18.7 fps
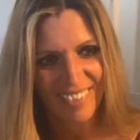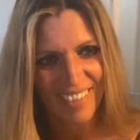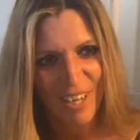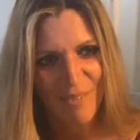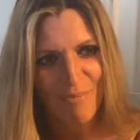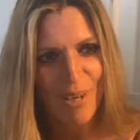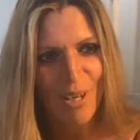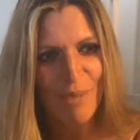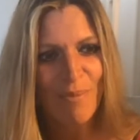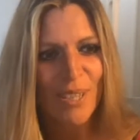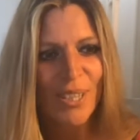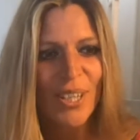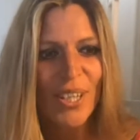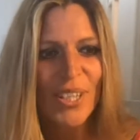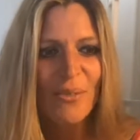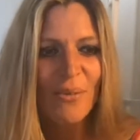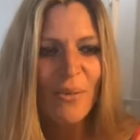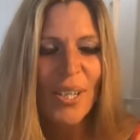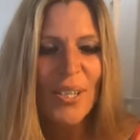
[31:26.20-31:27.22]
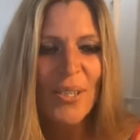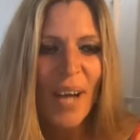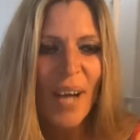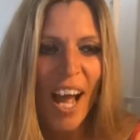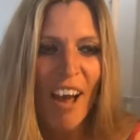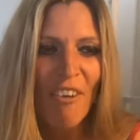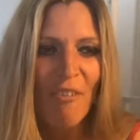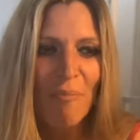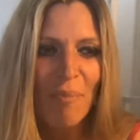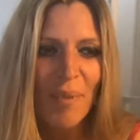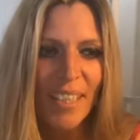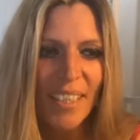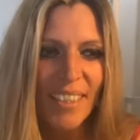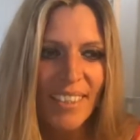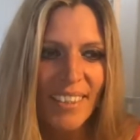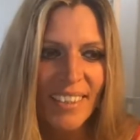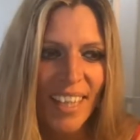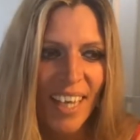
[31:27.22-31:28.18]
But because when you have
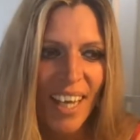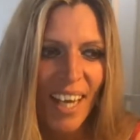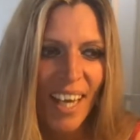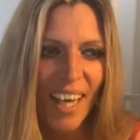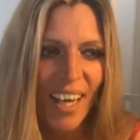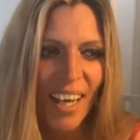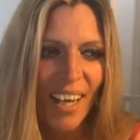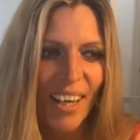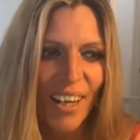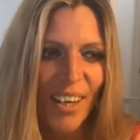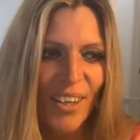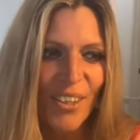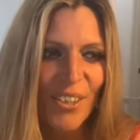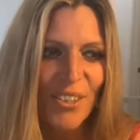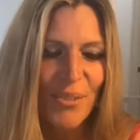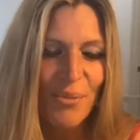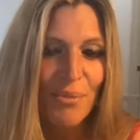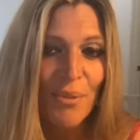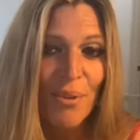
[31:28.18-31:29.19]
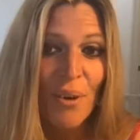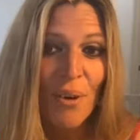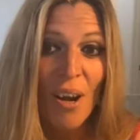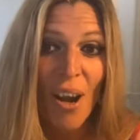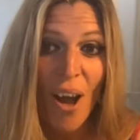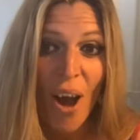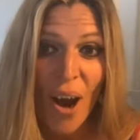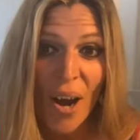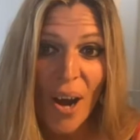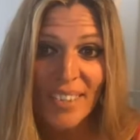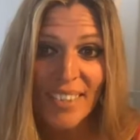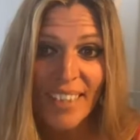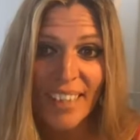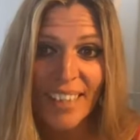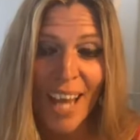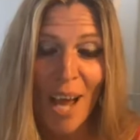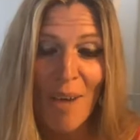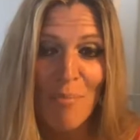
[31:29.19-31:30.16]
been through a lot
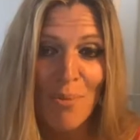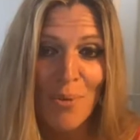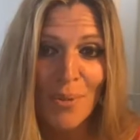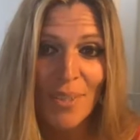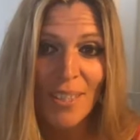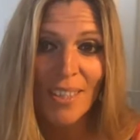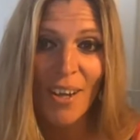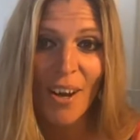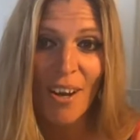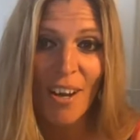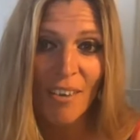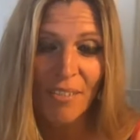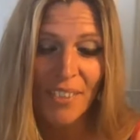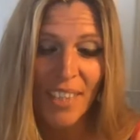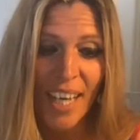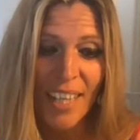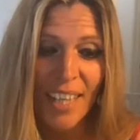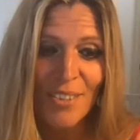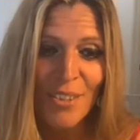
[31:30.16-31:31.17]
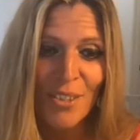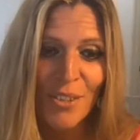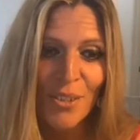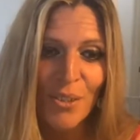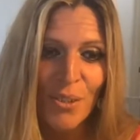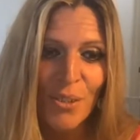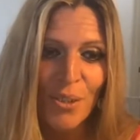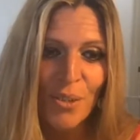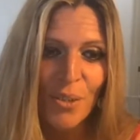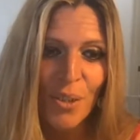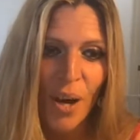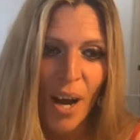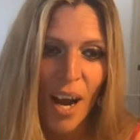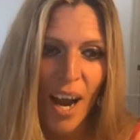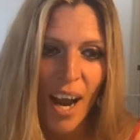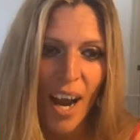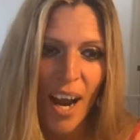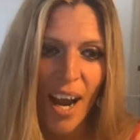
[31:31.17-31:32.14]
and abuse and all of that, you
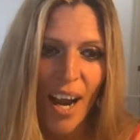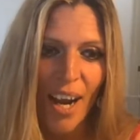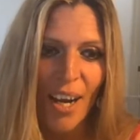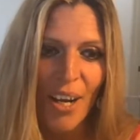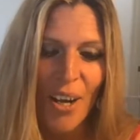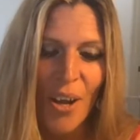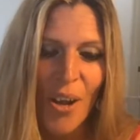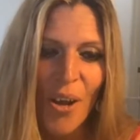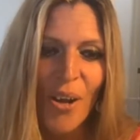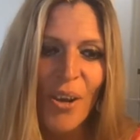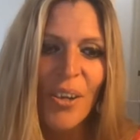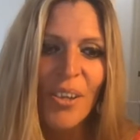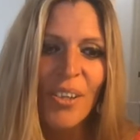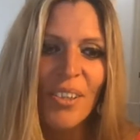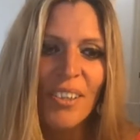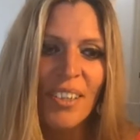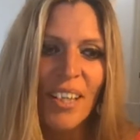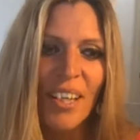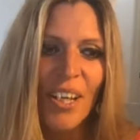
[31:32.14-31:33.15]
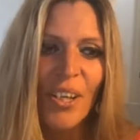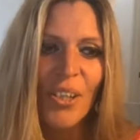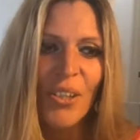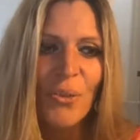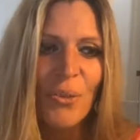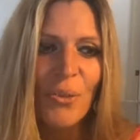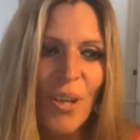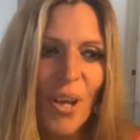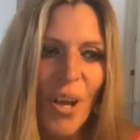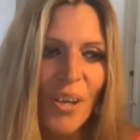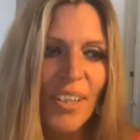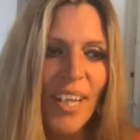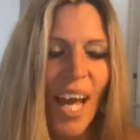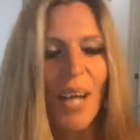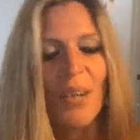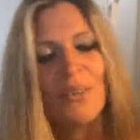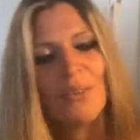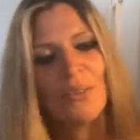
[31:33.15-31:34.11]
learn
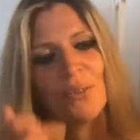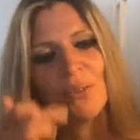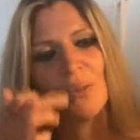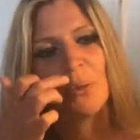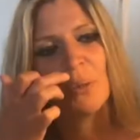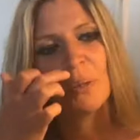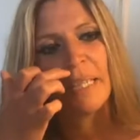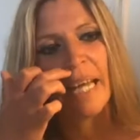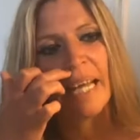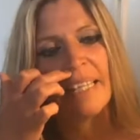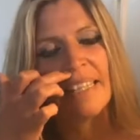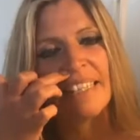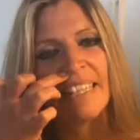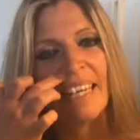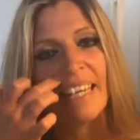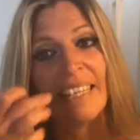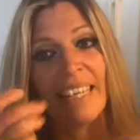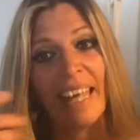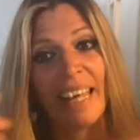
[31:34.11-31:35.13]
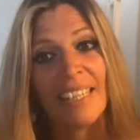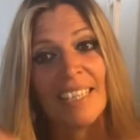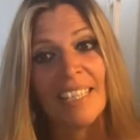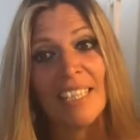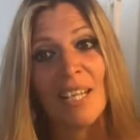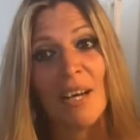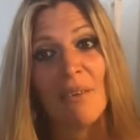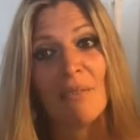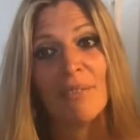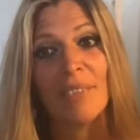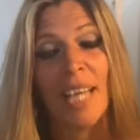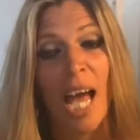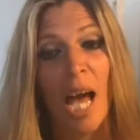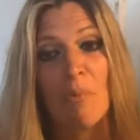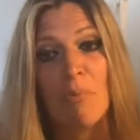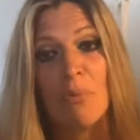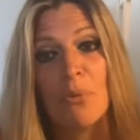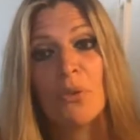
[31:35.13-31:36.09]
how to get the energy of the
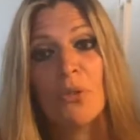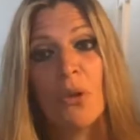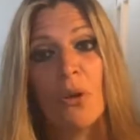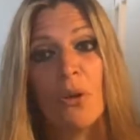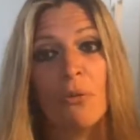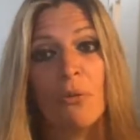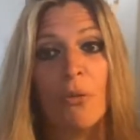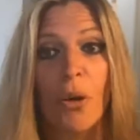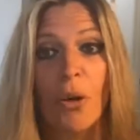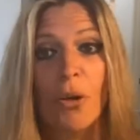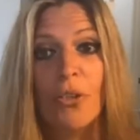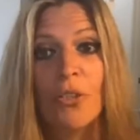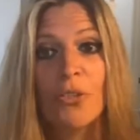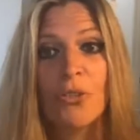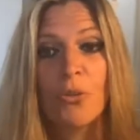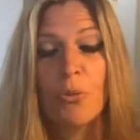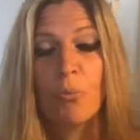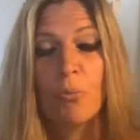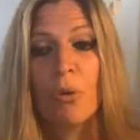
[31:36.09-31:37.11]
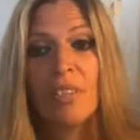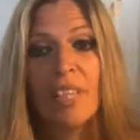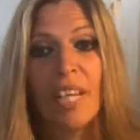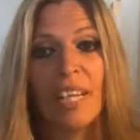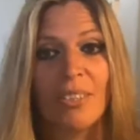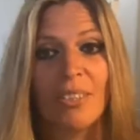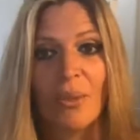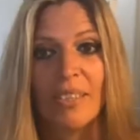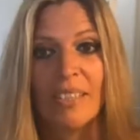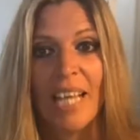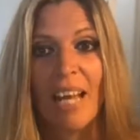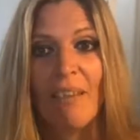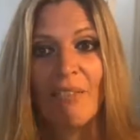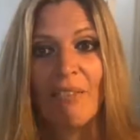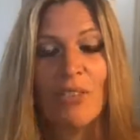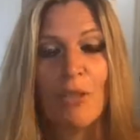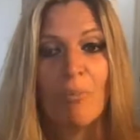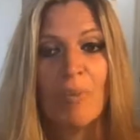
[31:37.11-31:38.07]
abuser first to protect yourself.
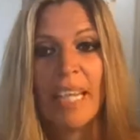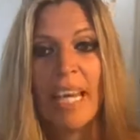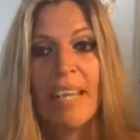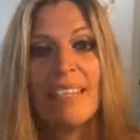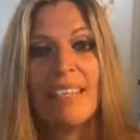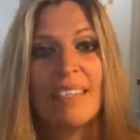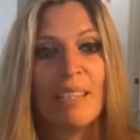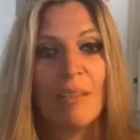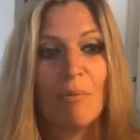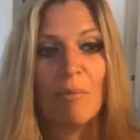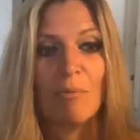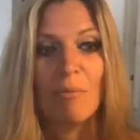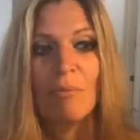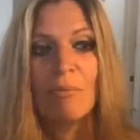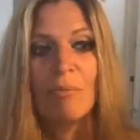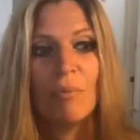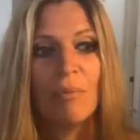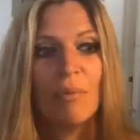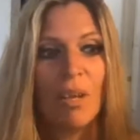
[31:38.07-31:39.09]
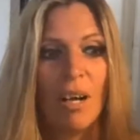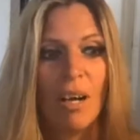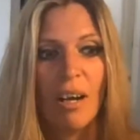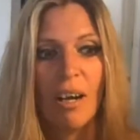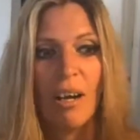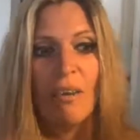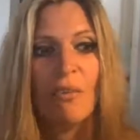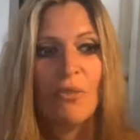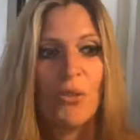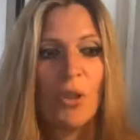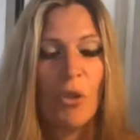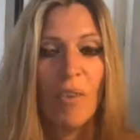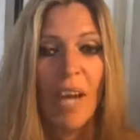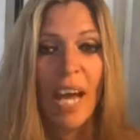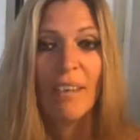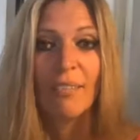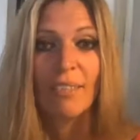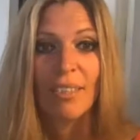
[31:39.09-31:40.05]
It's a mechanism of
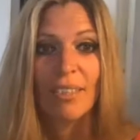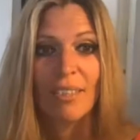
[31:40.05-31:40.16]
survival.